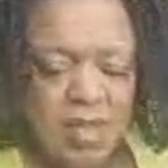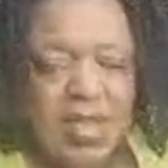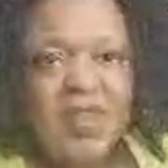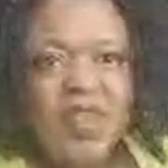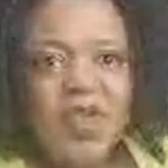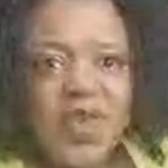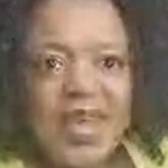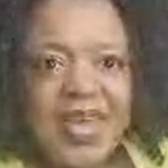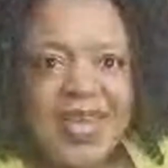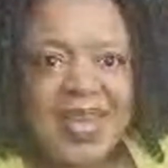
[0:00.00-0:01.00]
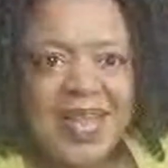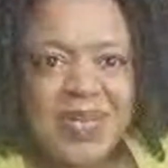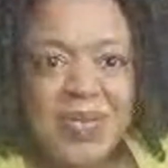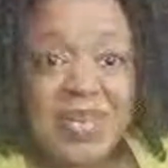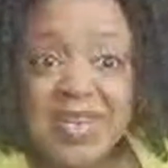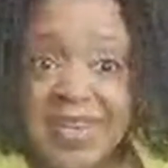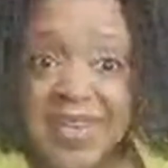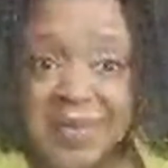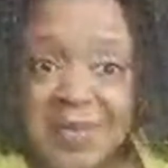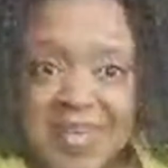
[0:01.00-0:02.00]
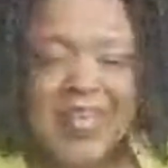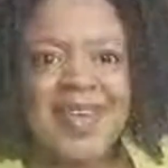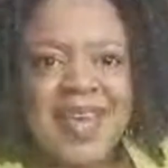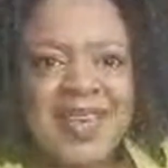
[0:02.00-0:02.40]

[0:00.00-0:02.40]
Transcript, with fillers: If you're here and you can hear me,